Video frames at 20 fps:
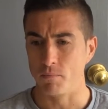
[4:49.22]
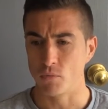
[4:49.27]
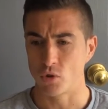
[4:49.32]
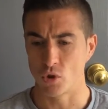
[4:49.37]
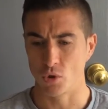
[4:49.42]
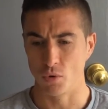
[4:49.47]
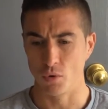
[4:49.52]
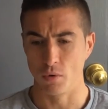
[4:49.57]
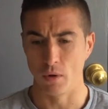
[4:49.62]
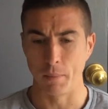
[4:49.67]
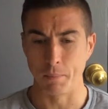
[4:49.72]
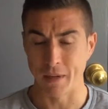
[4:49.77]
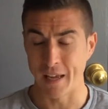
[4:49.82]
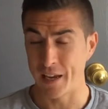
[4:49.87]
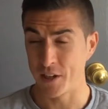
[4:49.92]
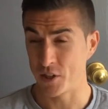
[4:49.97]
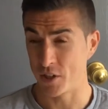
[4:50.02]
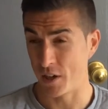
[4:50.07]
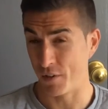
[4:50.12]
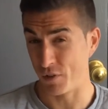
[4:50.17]
So I'm
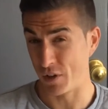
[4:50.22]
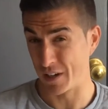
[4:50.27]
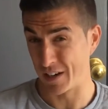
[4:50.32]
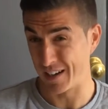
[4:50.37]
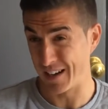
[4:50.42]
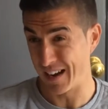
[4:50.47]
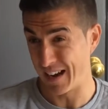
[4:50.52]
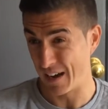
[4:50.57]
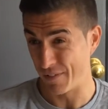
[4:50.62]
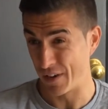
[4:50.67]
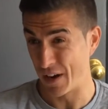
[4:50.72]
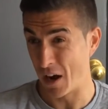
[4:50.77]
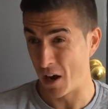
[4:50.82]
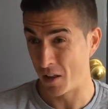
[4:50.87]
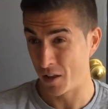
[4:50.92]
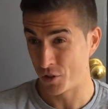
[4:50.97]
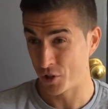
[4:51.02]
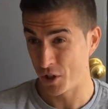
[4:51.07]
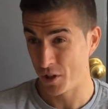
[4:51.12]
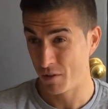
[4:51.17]
guessing if you have an
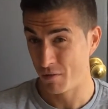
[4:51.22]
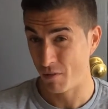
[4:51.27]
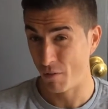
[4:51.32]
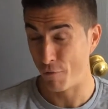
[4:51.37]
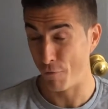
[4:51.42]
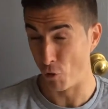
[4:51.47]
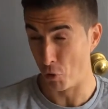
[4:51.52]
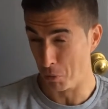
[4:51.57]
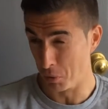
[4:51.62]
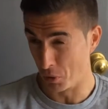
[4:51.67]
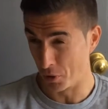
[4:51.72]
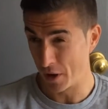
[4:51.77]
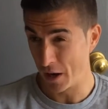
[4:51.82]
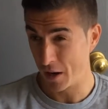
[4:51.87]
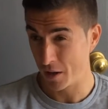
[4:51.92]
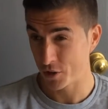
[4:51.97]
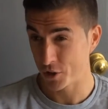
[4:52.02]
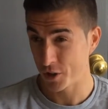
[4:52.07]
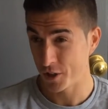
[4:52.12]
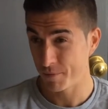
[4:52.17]
allergy, full-blown
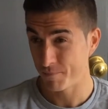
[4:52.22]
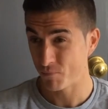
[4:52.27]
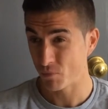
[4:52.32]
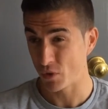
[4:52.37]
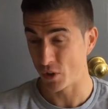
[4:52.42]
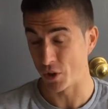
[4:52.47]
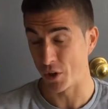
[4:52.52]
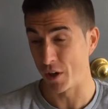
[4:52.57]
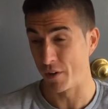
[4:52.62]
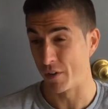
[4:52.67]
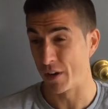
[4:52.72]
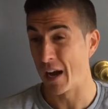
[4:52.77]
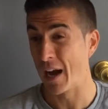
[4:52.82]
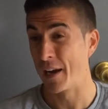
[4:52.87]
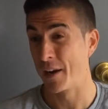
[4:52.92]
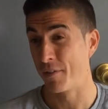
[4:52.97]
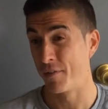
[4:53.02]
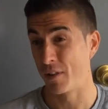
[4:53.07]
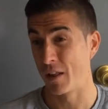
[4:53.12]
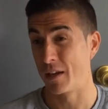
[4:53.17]
allergy, you're going to have an
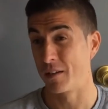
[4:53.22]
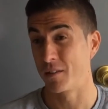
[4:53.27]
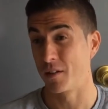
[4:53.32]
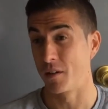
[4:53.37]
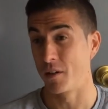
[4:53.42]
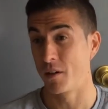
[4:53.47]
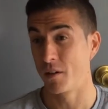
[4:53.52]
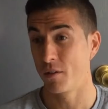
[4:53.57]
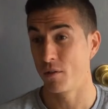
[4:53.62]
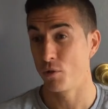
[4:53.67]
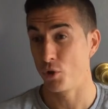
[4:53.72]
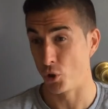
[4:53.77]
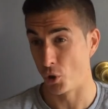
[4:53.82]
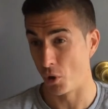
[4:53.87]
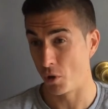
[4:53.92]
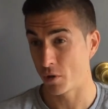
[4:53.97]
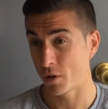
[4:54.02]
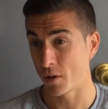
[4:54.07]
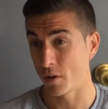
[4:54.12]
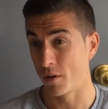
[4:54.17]
anaphylactic
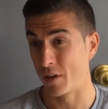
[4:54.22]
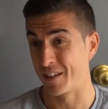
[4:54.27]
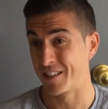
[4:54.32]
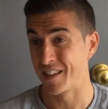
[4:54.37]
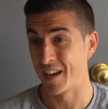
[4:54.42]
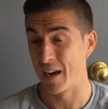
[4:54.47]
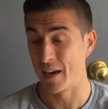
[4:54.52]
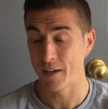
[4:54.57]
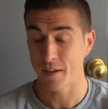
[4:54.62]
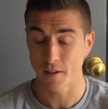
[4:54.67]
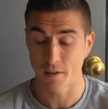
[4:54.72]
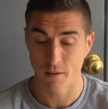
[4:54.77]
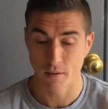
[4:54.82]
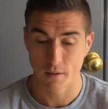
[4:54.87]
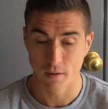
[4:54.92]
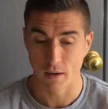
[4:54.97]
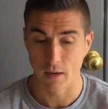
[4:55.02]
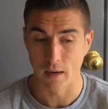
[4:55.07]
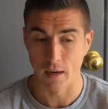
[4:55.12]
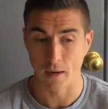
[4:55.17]
shock or attack.
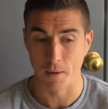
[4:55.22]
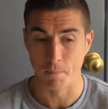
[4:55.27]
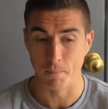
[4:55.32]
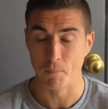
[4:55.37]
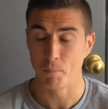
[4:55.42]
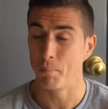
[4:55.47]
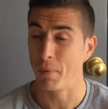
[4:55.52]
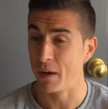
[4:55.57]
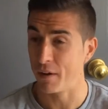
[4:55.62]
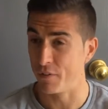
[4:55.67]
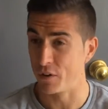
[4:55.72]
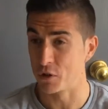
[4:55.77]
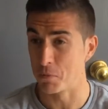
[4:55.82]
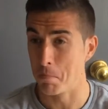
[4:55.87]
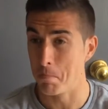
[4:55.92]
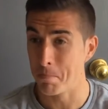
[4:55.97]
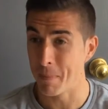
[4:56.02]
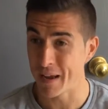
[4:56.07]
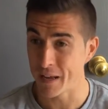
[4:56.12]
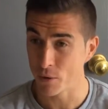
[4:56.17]
But if it's
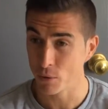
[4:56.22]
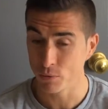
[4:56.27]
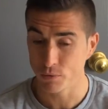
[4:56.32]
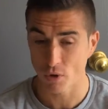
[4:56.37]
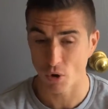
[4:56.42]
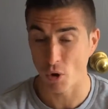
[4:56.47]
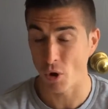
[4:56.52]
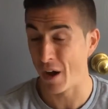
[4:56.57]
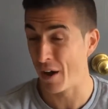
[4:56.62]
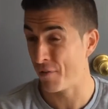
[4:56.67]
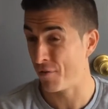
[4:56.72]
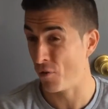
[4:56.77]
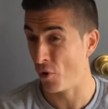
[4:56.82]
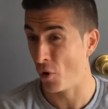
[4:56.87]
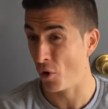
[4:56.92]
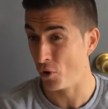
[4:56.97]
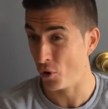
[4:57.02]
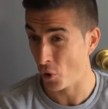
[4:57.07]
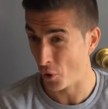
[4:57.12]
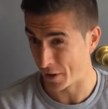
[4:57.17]
mild, if
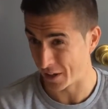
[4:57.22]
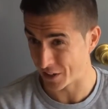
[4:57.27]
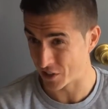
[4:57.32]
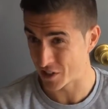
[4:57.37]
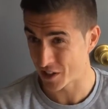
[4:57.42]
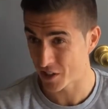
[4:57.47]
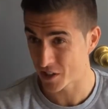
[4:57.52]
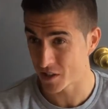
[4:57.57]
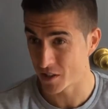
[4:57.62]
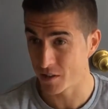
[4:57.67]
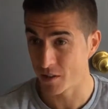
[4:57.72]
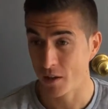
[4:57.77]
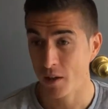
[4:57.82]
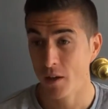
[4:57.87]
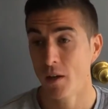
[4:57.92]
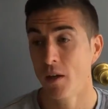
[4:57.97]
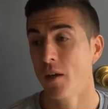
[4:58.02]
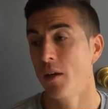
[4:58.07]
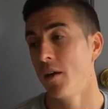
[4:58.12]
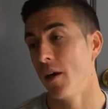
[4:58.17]
not non-existent,
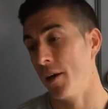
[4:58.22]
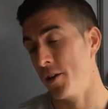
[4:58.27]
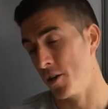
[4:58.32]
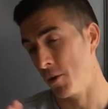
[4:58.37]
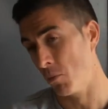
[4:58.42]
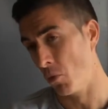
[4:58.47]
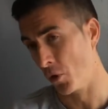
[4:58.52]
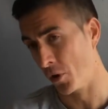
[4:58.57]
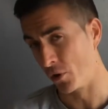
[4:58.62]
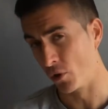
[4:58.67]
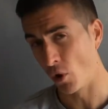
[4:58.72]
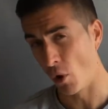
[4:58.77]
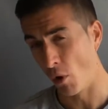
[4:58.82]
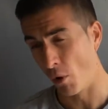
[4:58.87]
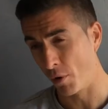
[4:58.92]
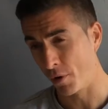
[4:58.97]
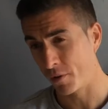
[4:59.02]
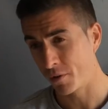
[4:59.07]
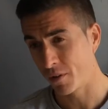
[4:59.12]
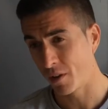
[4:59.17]
and you're more
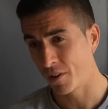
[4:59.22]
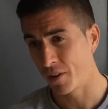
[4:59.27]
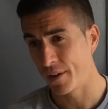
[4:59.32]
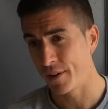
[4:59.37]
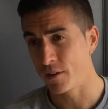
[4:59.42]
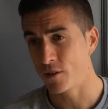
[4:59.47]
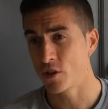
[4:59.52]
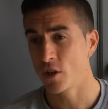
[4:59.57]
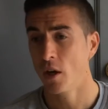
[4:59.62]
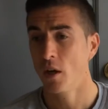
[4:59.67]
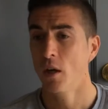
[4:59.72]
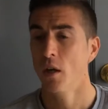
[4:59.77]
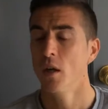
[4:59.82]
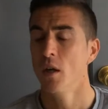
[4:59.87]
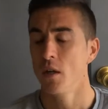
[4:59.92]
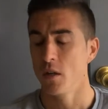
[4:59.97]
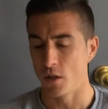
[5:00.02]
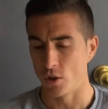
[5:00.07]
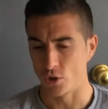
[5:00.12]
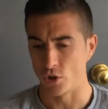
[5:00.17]
intolerant to things,
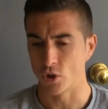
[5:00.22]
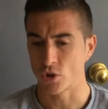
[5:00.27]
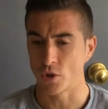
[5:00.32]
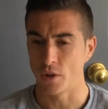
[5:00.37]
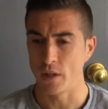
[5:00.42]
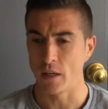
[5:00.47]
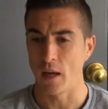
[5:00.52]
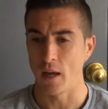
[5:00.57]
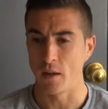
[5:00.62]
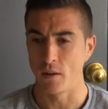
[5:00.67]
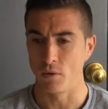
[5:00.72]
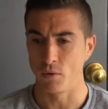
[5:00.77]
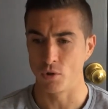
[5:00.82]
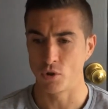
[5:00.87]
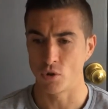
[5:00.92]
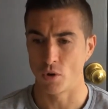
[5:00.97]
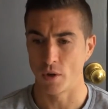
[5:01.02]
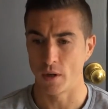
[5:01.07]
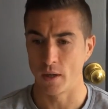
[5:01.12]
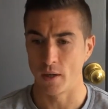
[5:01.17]
you're just going to get those
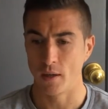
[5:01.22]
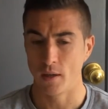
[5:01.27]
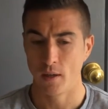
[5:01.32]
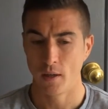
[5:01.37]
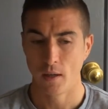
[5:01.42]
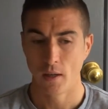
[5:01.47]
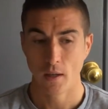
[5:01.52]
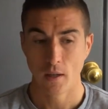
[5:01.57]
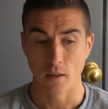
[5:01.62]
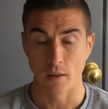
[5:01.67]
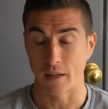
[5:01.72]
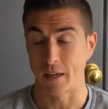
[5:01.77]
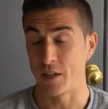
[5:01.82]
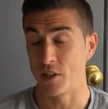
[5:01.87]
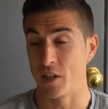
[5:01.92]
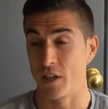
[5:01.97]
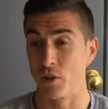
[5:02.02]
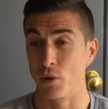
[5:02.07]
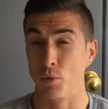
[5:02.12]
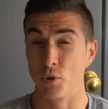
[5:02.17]
sort of like I
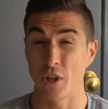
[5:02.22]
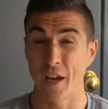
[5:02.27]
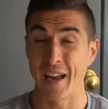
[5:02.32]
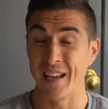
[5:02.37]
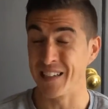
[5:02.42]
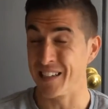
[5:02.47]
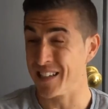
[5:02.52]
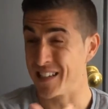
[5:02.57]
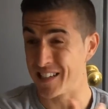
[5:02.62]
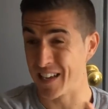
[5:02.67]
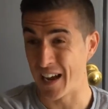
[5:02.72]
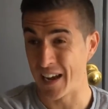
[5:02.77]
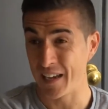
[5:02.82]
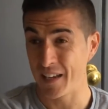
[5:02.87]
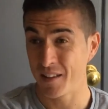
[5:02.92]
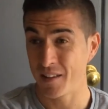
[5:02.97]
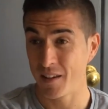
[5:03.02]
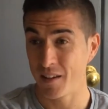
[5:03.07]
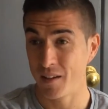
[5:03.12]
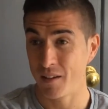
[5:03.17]
said, those
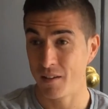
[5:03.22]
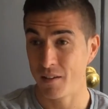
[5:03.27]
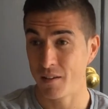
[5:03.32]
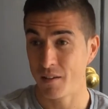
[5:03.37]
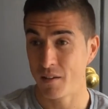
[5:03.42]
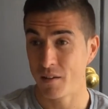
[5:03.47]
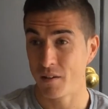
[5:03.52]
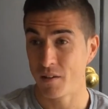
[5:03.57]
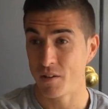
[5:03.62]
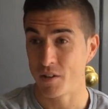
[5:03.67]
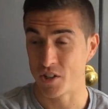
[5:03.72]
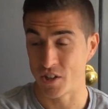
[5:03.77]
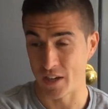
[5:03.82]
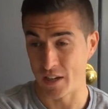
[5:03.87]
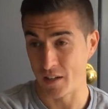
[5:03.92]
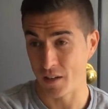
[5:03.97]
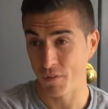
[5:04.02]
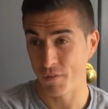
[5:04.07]
anxiety side